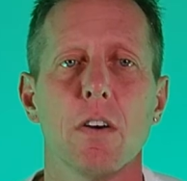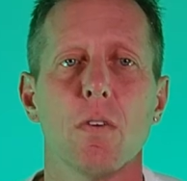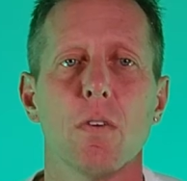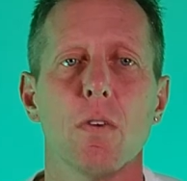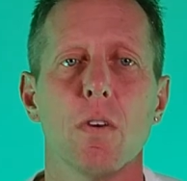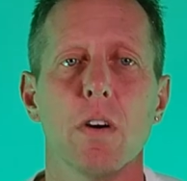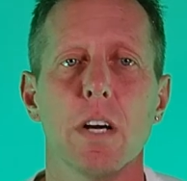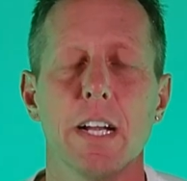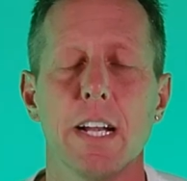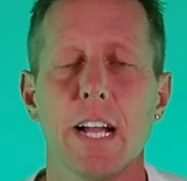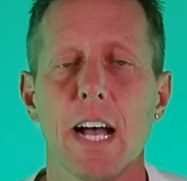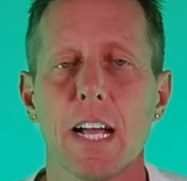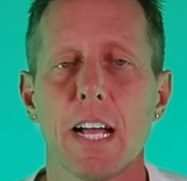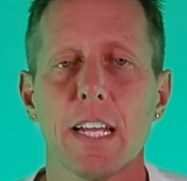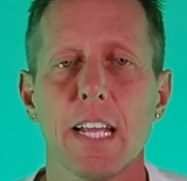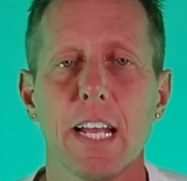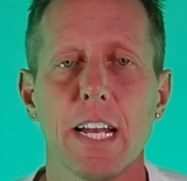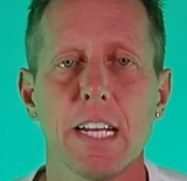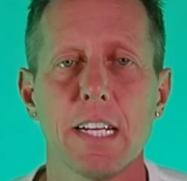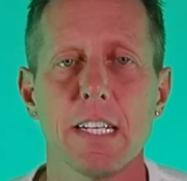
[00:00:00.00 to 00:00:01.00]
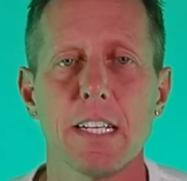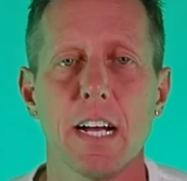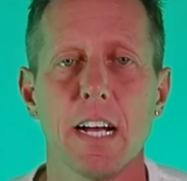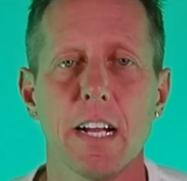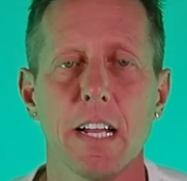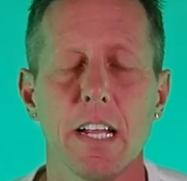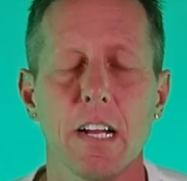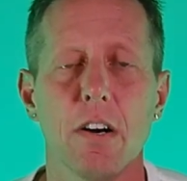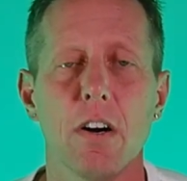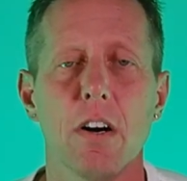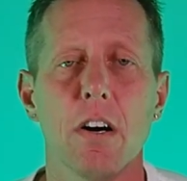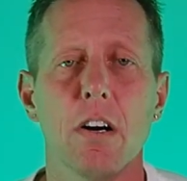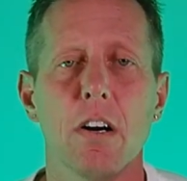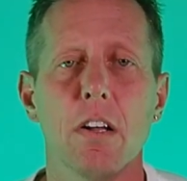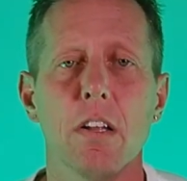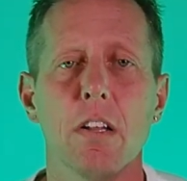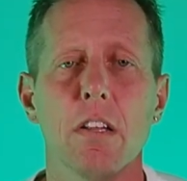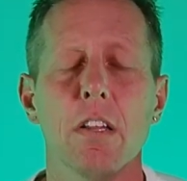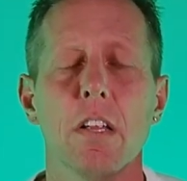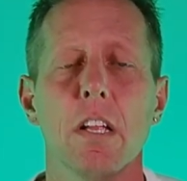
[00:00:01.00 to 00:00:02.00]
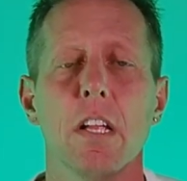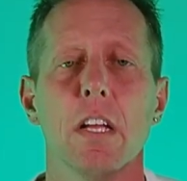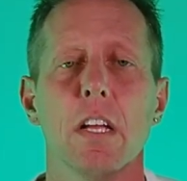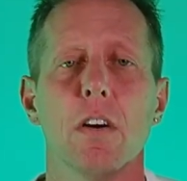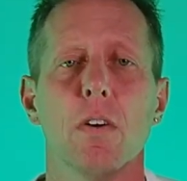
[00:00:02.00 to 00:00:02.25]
or it not getting done at all,